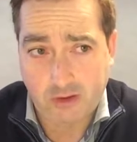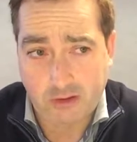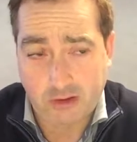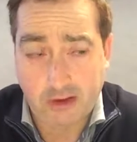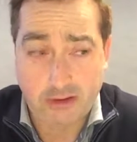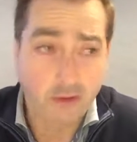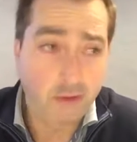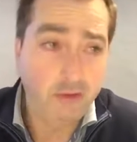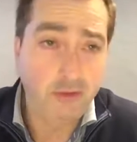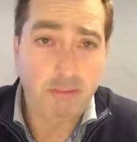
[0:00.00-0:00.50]

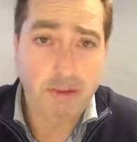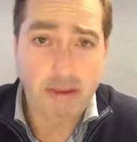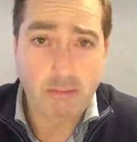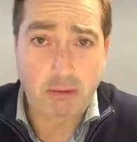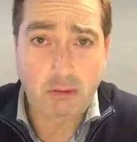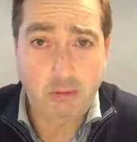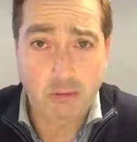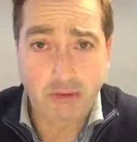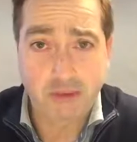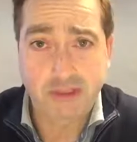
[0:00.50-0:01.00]
And other
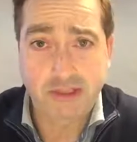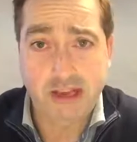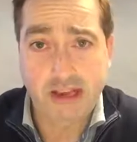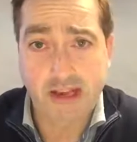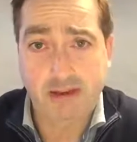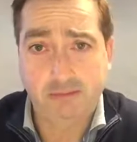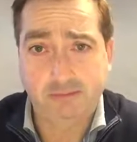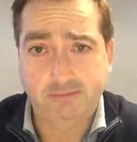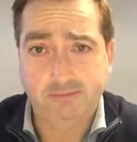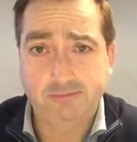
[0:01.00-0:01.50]
people will
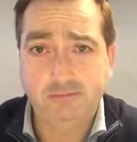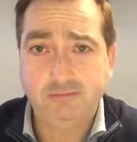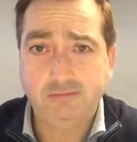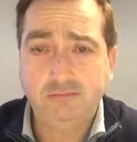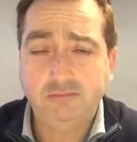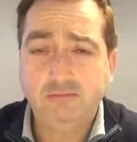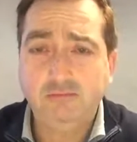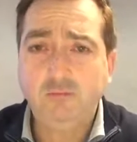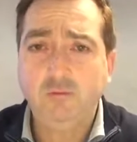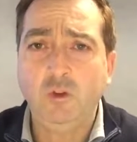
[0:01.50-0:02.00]
say,
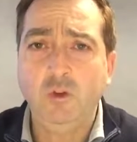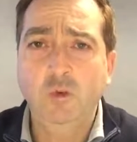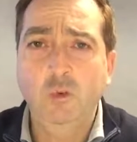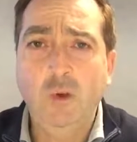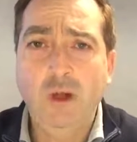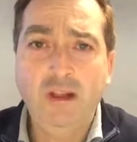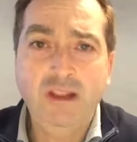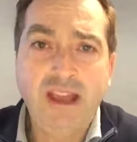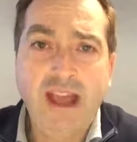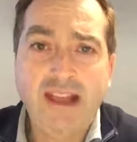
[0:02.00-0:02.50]

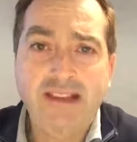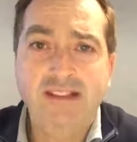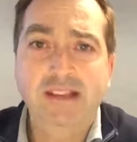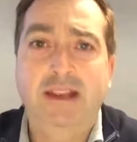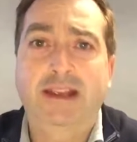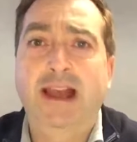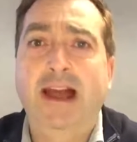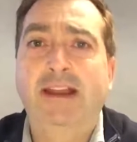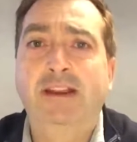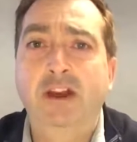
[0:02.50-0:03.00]
well, yes,
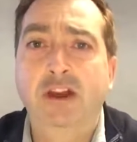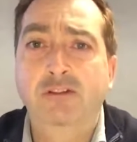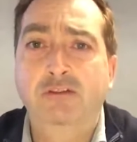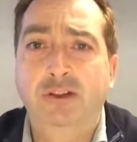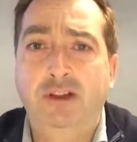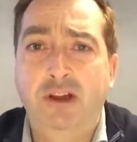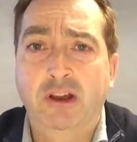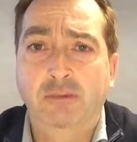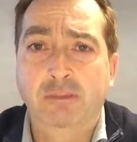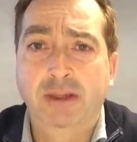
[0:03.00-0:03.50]
you can
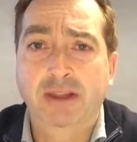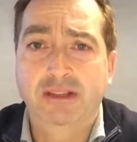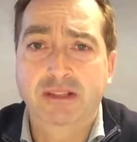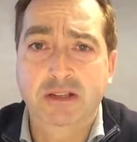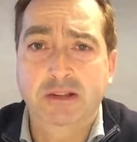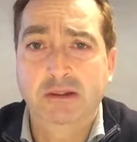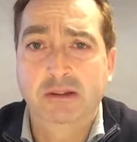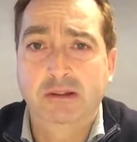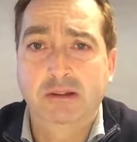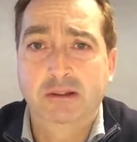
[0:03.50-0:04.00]
overcome it.